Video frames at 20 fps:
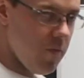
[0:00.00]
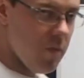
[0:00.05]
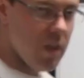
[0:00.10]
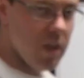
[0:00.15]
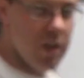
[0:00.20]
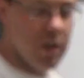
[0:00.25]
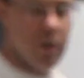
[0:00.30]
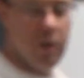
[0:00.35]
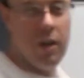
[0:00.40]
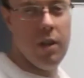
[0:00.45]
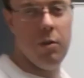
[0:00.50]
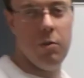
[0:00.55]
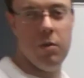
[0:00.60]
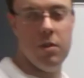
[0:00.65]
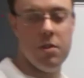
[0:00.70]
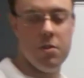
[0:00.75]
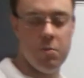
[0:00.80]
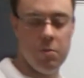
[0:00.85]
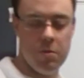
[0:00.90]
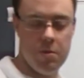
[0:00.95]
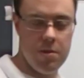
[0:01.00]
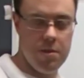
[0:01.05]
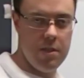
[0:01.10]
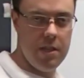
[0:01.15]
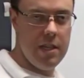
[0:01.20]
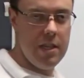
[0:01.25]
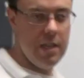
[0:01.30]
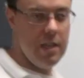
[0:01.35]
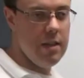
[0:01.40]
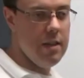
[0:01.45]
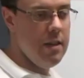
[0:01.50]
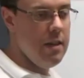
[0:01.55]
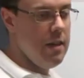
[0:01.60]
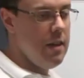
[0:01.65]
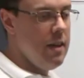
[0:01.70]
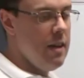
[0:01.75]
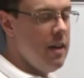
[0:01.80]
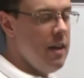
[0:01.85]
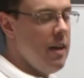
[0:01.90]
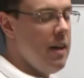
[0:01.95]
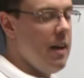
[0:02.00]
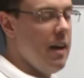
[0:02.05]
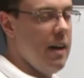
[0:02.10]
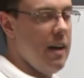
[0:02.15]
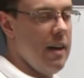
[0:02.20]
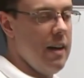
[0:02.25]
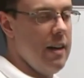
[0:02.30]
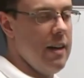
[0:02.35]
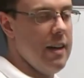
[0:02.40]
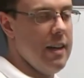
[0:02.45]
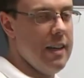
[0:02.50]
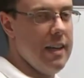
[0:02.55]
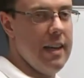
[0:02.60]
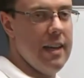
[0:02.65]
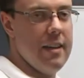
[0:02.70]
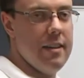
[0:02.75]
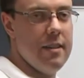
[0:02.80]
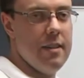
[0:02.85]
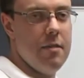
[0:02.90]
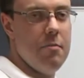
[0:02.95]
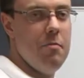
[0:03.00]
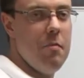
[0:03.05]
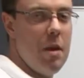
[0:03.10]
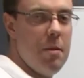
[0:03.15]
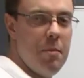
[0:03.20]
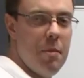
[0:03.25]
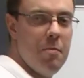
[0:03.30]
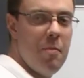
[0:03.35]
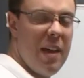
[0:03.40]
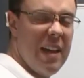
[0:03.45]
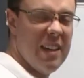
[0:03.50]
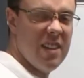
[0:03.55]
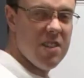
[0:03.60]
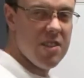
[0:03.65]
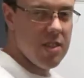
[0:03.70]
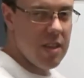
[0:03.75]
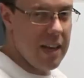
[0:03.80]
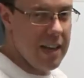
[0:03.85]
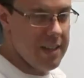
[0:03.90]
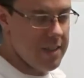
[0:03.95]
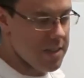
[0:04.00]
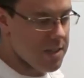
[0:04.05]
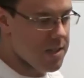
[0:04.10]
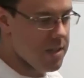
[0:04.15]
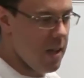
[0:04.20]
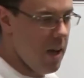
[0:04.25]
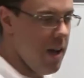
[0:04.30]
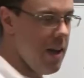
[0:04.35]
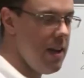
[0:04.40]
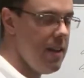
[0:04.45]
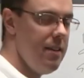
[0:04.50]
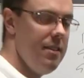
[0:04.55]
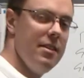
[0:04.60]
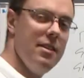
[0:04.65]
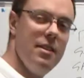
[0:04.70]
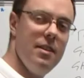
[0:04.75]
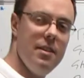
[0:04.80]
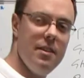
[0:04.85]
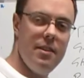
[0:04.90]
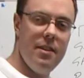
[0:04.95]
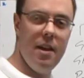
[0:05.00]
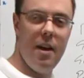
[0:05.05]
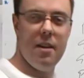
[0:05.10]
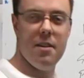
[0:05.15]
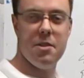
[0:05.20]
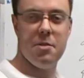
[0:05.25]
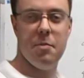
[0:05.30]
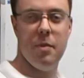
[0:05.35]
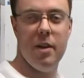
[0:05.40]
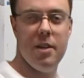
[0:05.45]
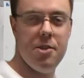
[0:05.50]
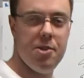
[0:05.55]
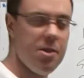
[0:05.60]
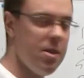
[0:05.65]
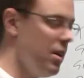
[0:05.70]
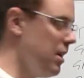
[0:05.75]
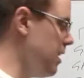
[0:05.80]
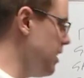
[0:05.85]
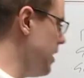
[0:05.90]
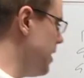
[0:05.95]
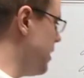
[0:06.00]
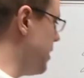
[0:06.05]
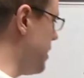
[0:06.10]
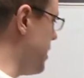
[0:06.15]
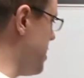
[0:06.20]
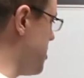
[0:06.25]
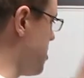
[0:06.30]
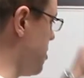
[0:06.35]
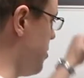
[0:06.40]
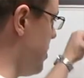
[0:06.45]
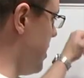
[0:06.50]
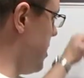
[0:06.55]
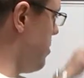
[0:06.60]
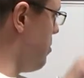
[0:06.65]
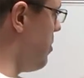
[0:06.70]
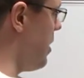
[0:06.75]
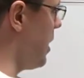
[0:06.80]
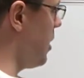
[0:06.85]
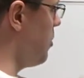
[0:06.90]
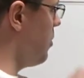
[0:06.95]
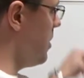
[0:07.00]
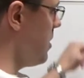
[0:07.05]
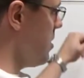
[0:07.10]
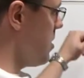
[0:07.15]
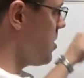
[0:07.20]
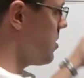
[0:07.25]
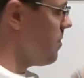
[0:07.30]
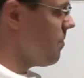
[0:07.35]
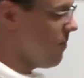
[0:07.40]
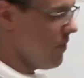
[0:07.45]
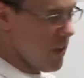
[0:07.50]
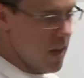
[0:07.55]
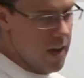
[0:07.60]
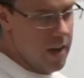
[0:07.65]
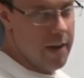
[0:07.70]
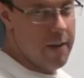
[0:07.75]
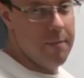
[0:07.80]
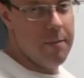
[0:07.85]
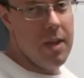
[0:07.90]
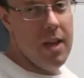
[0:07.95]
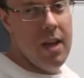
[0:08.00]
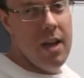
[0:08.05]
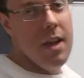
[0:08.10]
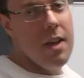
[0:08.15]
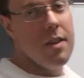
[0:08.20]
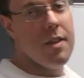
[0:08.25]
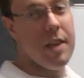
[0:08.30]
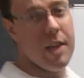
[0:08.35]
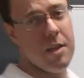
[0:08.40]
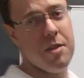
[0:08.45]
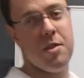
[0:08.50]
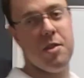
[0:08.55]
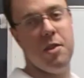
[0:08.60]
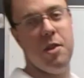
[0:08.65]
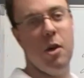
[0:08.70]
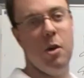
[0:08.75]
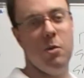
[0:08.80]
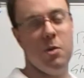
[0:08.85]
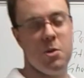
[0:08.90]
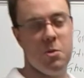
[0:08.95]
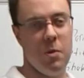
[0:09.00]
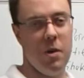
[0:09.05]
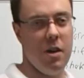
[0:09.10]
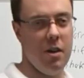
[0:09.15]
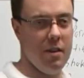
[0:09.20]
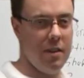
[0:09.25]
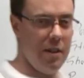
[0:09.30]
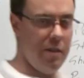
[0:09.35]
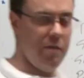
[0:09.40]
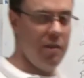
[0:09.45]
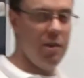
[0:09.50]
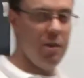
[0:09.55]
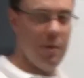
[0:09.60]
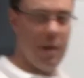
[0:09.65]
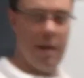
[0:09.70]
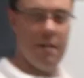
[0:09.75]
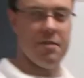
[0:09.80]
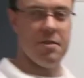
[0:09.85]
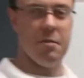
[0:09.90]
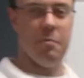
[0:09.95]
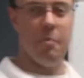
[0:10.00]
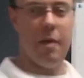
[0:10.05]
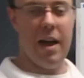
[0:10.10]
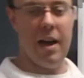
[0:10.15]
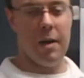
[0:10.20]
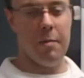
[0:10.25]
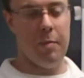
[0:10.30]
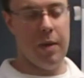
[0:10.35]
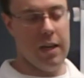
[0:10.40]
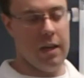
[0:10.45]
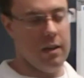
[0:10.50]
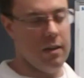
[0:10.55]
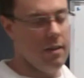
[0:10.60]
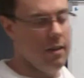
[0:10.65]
Other ones we'll see, again, maybe pain side to side, not as much. These will be the big ones. Things to know as well, if you do have some back pain,